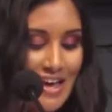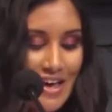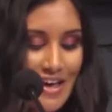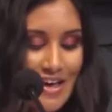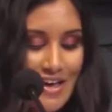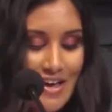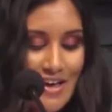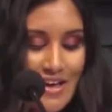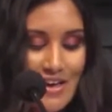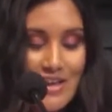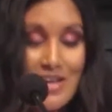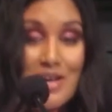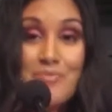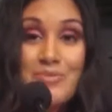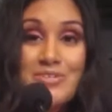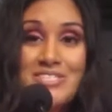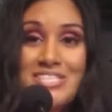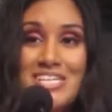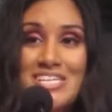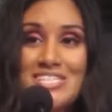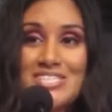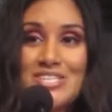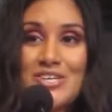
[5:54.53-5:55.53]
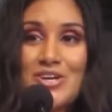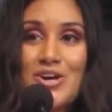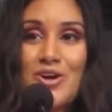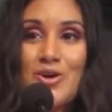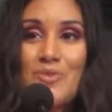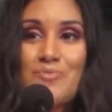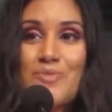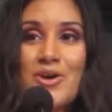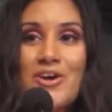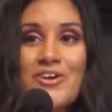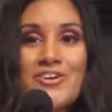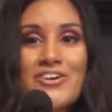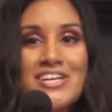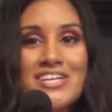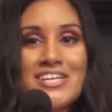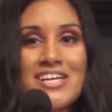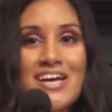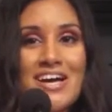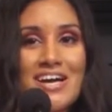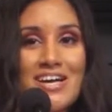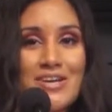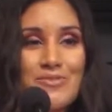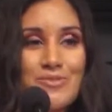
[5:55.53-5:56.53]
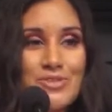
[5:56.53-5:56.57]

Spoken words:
A couple of days ago, Margaret and I